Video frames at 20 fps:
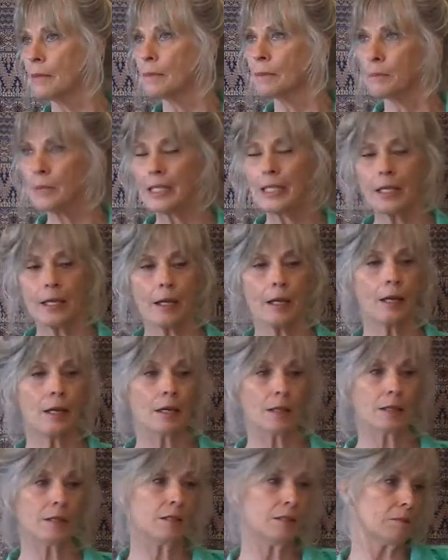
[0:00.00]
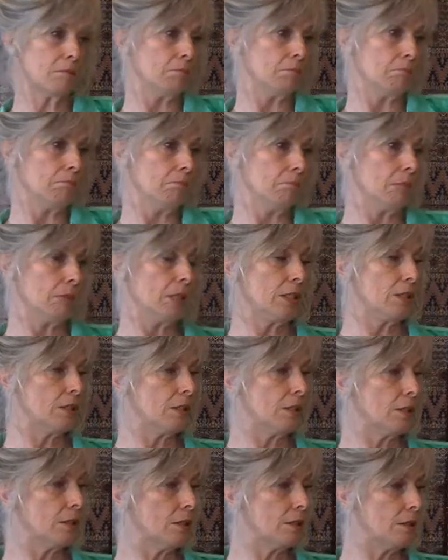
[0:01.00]
because it's
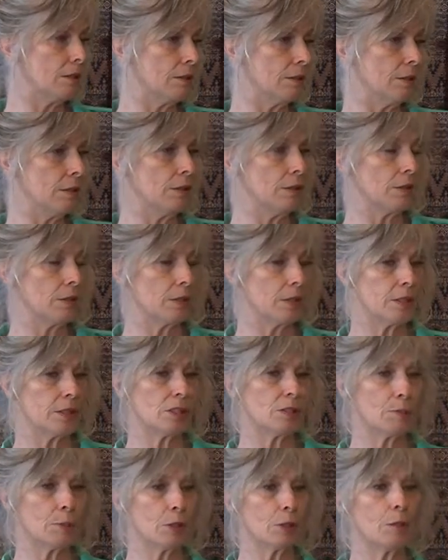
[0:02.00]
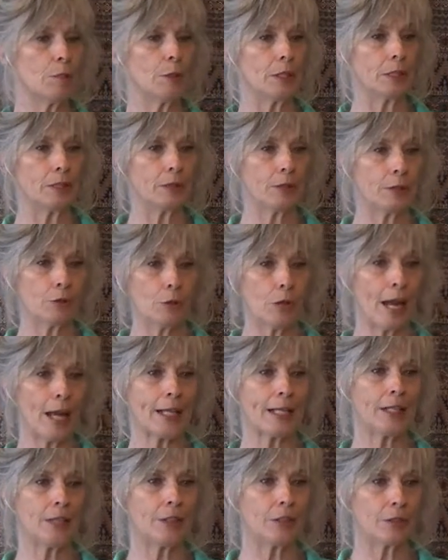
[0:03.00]
just a, you know, it's an experiment. They're
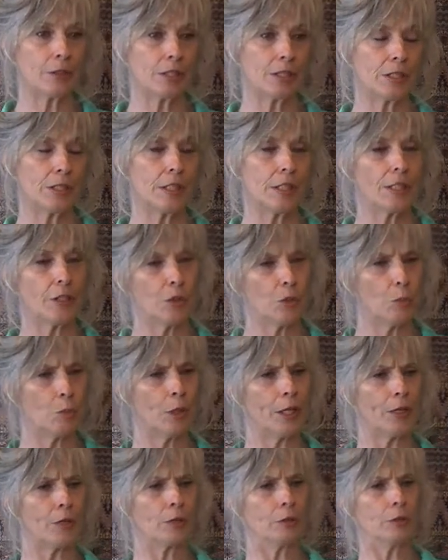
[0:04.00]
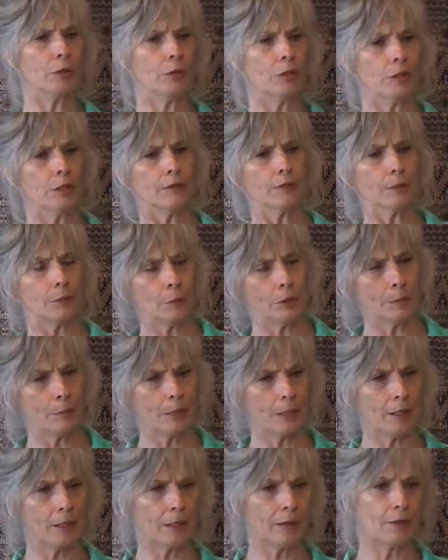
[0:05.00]
tracking you to see, can you break through it? If you, what
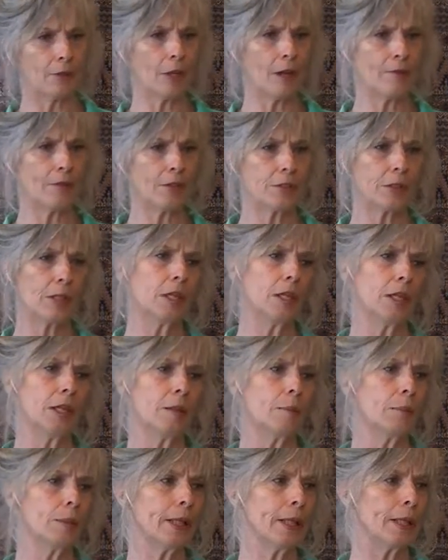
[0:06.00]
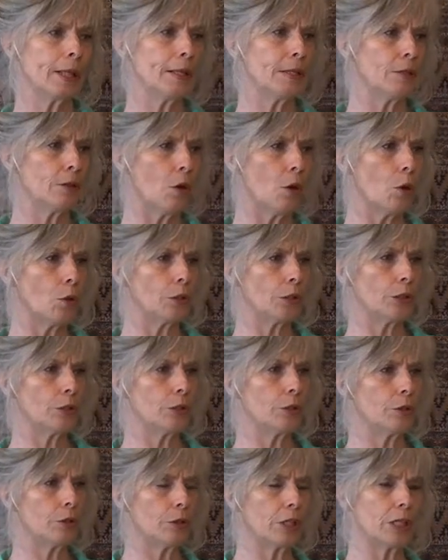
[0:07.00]
about if you have this implant in there holding
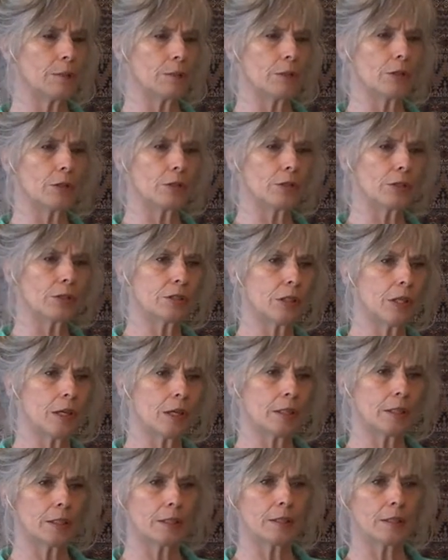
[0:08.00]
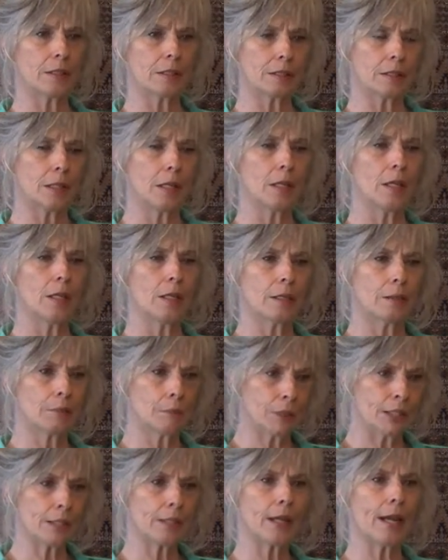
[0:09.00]
you, keeping you stuck in this
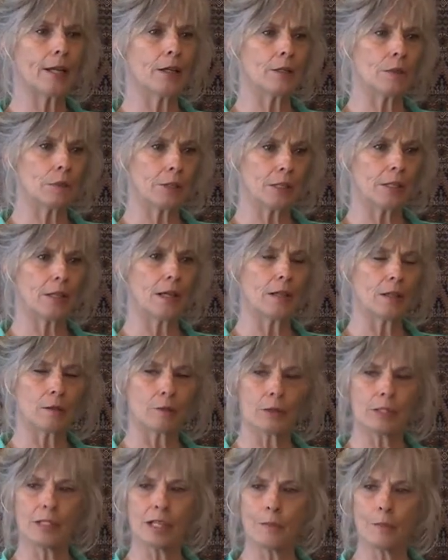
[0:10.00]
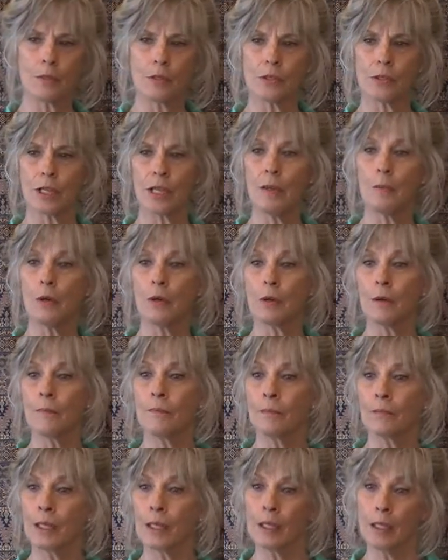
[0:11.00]
recycle, recycle, same-o, same-o.
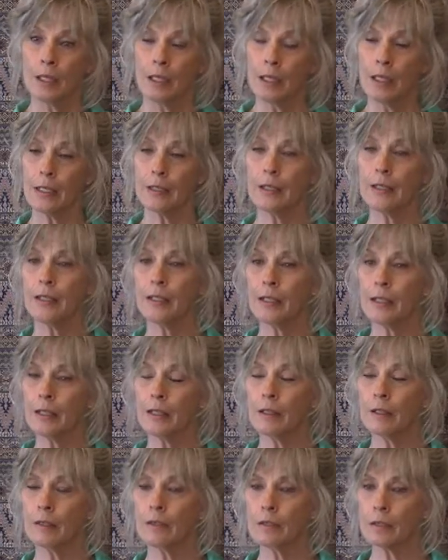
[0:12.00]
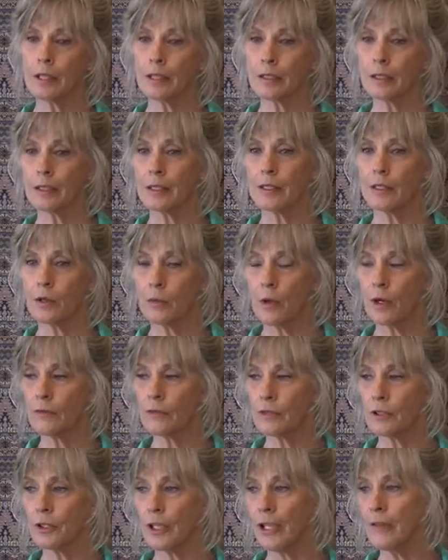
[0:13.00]
And then they, you know, it's like it could go on
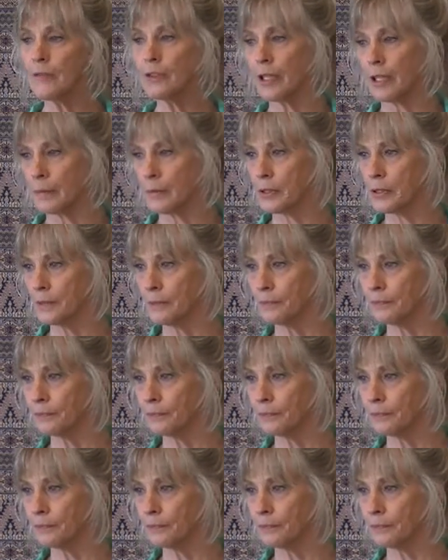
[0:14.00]
for lifetimes.